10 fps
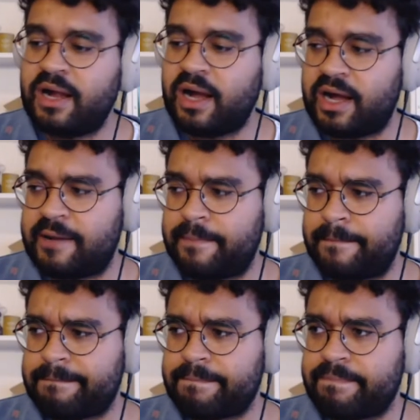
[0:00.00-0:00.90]

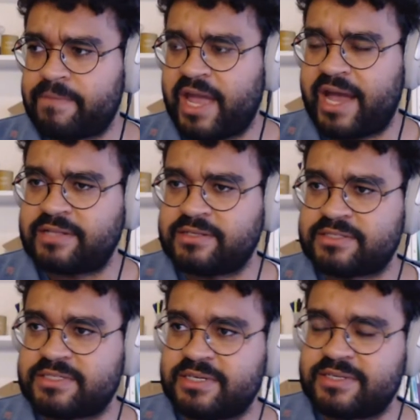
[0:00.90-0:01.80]
Um,
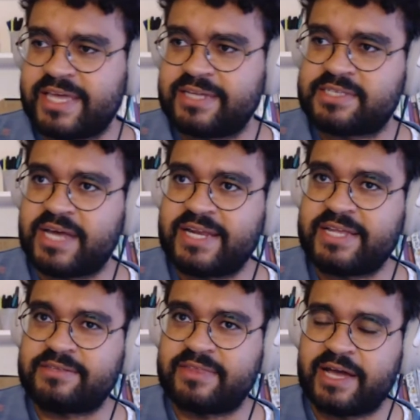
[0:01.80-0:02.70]
and they
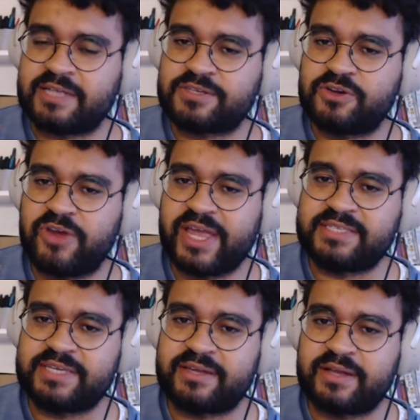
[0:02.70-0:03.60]
decided that
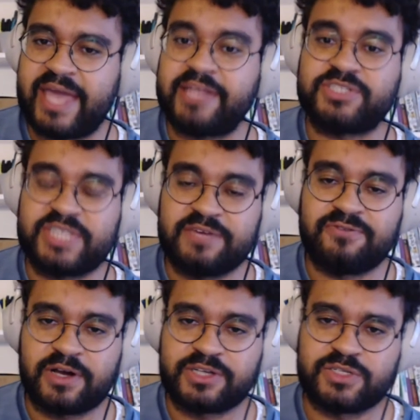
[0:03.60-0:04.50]
creating HD
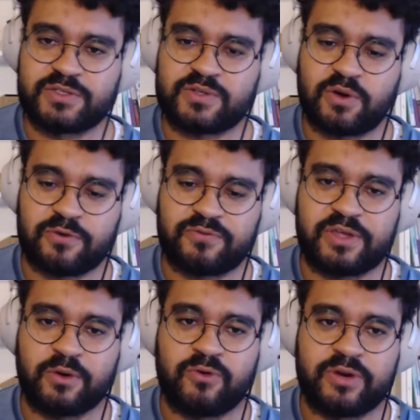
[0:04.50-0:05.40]
versions of
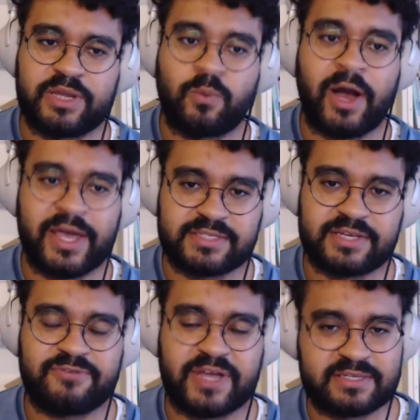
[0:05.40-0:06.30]
the already white
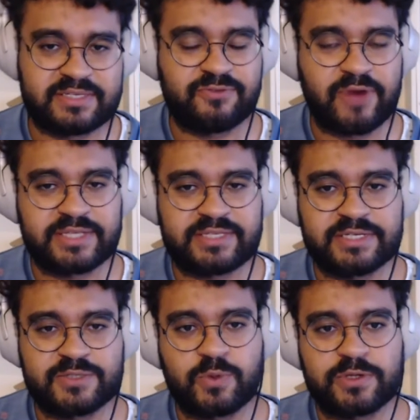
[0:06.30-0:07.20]
and fantasy
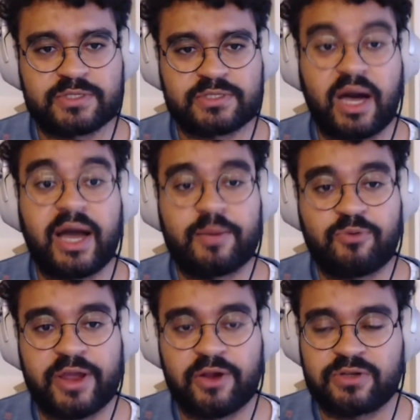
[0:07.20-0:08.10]
races was higher
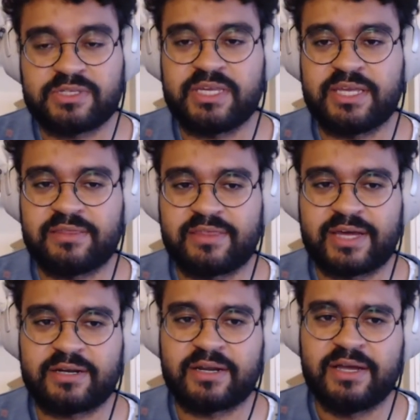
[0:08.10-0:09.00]
priority
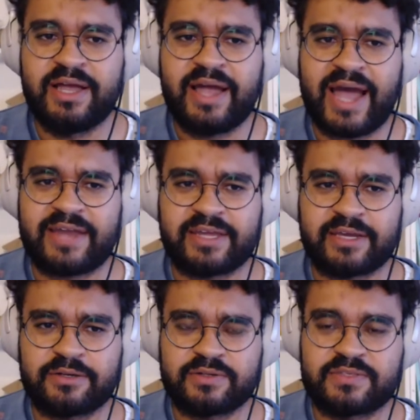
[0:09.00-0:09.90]
than
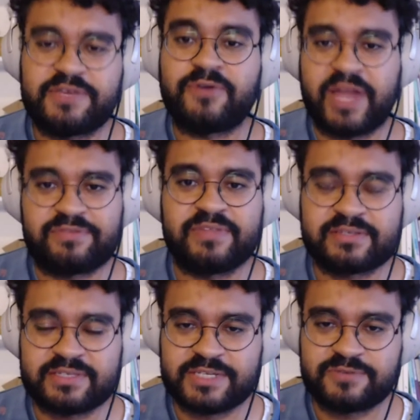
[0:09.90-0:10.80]
adding different
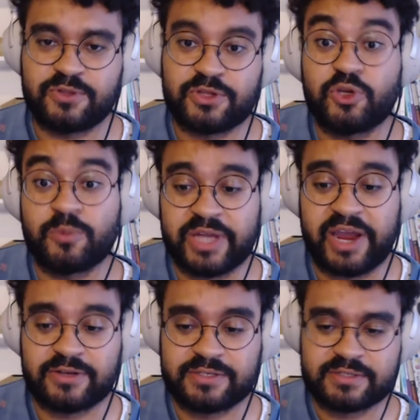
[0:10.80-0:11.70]
ethnicities for the human
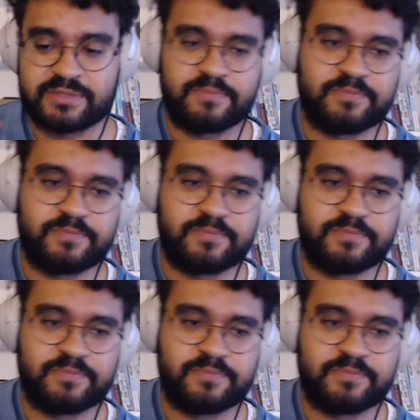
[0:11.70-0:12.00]
characters.